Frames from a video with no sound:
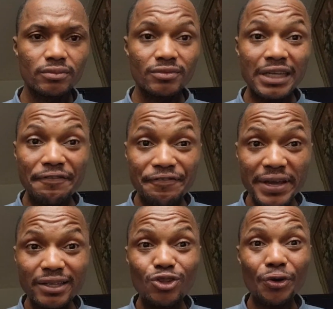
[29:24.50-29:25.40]
The
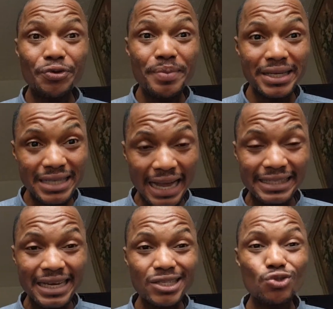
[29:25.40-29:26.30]
fake documents are
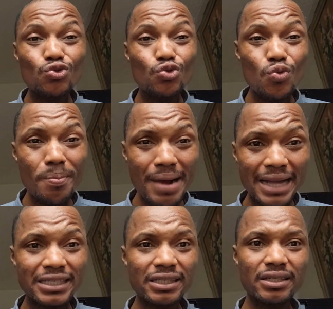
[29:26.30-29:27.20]
just too
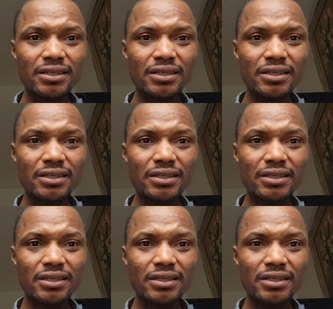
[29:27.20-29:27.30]
much.